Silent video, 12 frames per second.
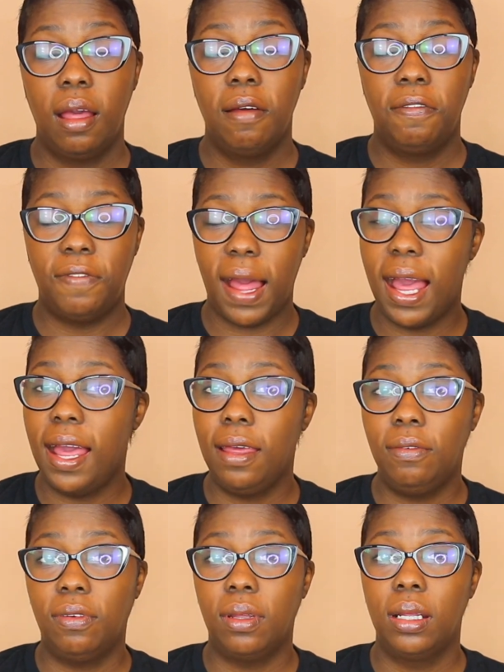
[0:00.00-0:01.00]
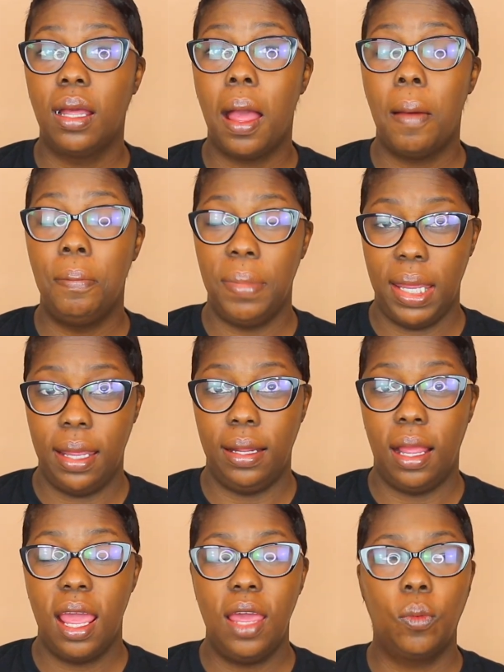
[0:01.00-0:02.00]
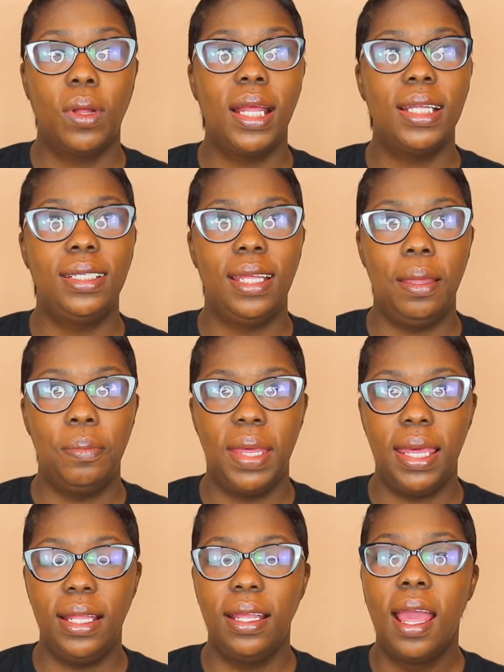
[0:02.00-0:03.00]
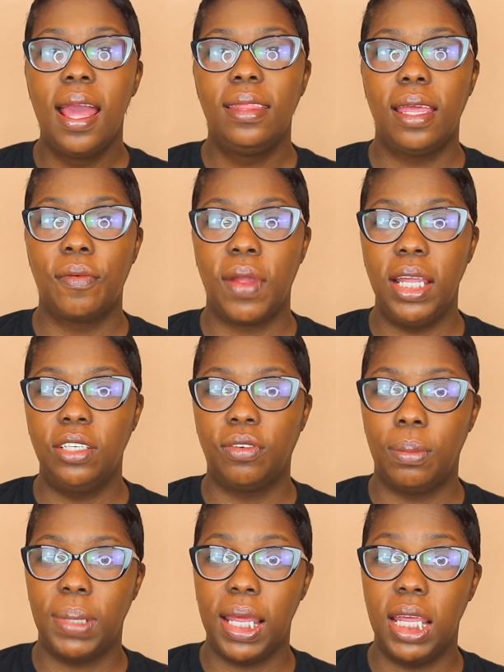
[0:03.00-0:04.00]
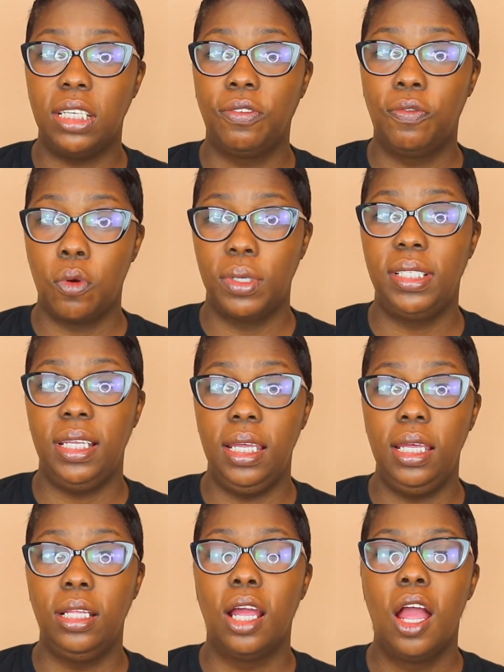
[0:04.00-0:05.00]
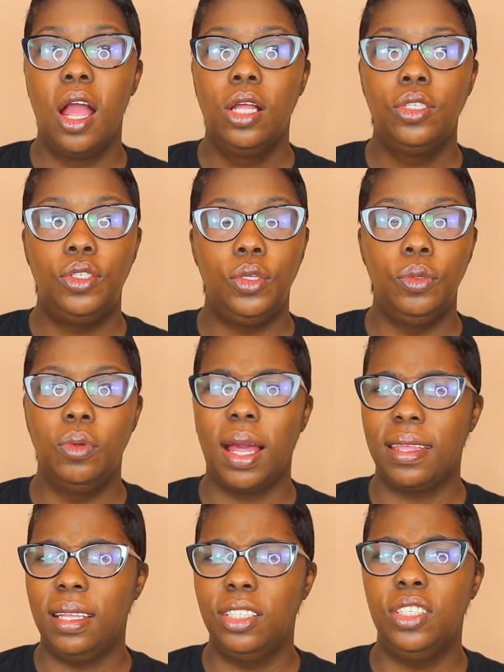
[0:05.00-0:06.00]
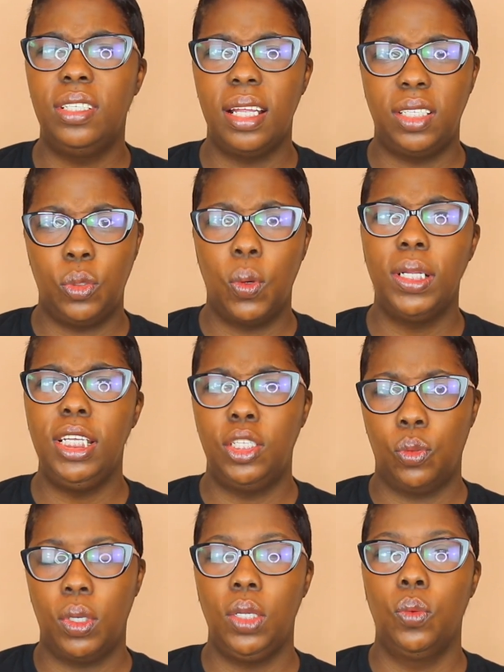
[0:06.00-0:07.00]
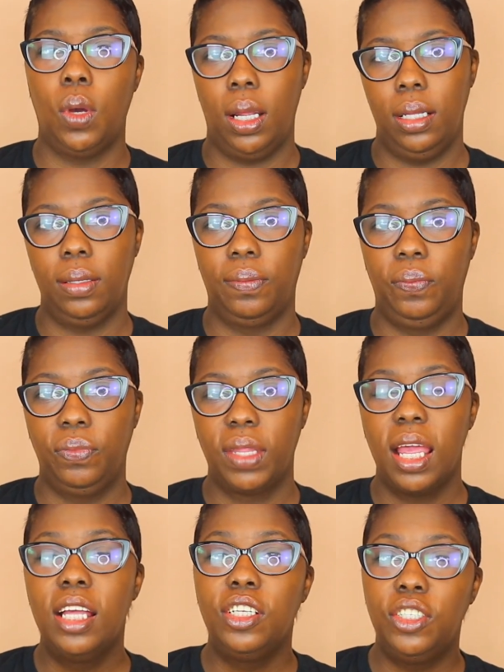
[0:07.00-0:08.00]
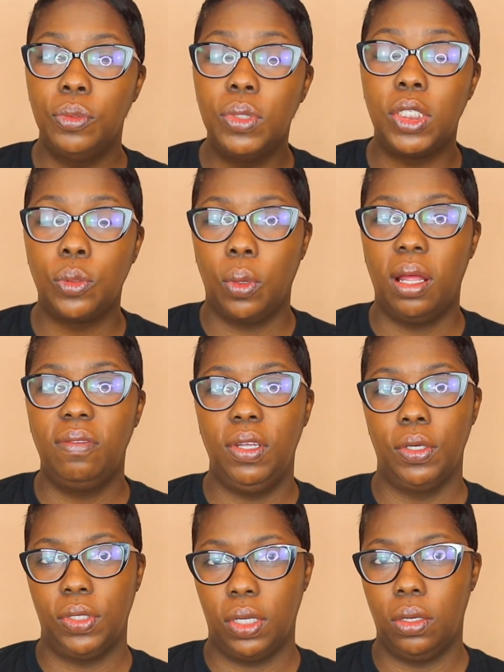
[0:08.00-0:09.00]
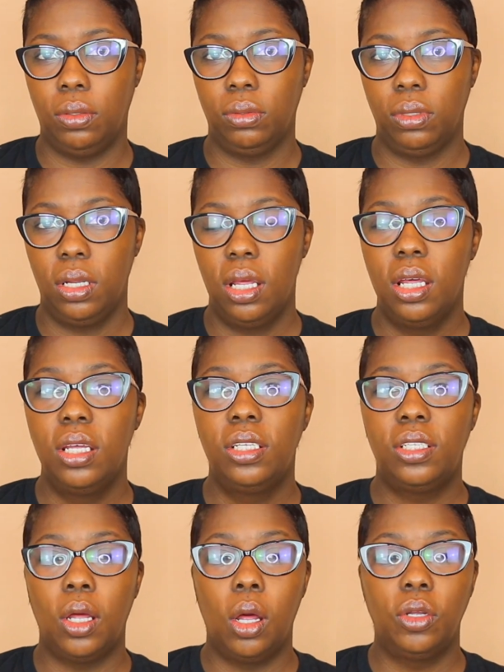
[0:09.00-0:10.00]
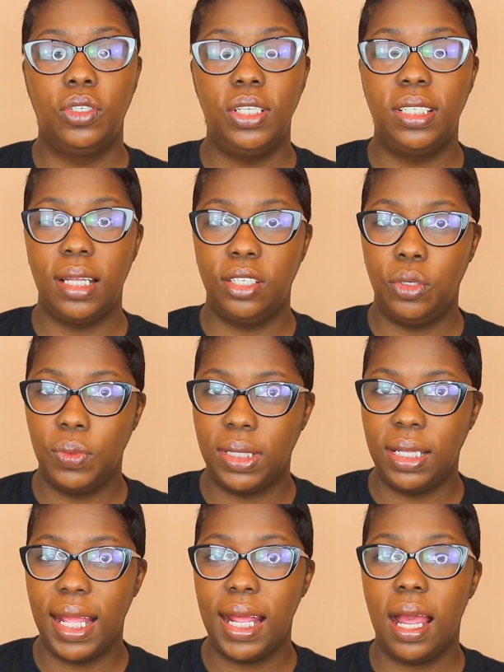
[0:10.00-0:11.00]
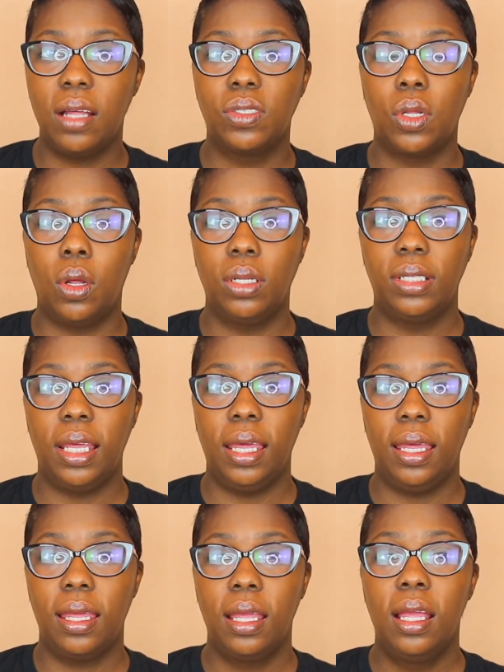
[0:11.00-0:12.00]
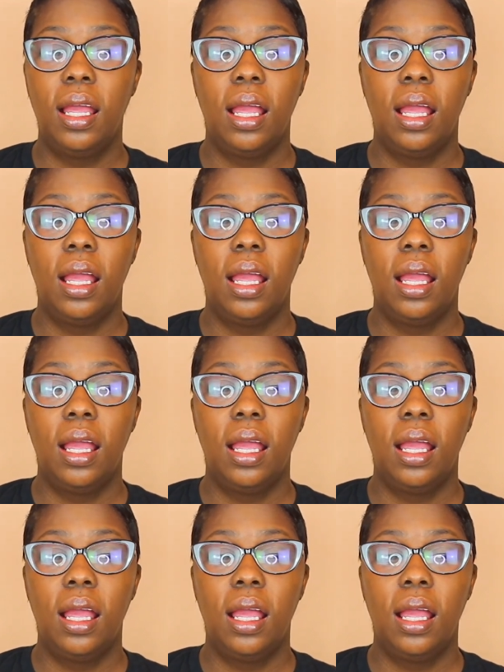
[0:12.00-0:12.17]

Five men. And when I say men, they range from the age 14 to, I think she said 20, 21. She was 12 years old. So she said she was in that house all day.